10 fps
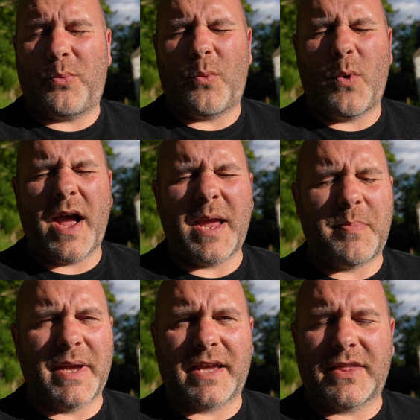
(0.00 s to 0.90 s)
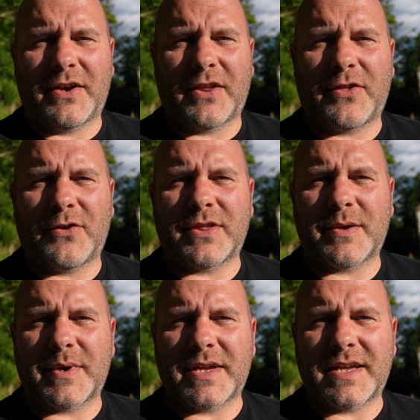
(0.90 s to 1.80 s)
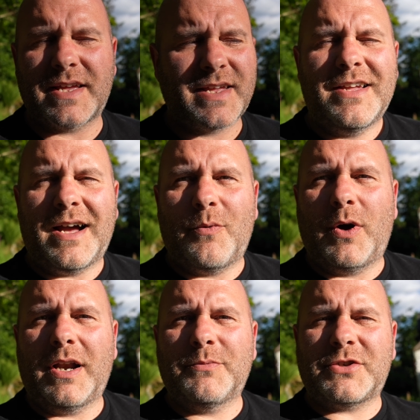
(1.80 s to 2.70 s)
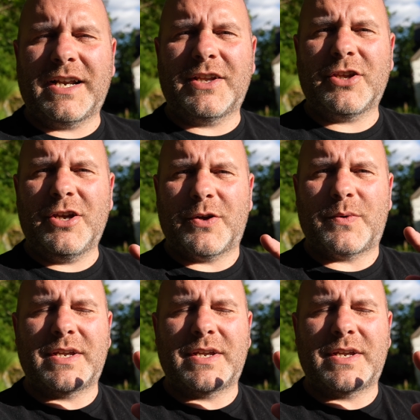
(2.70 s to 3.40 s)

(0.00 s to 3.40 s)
way bigger than I thought they were. And what I'm trying to do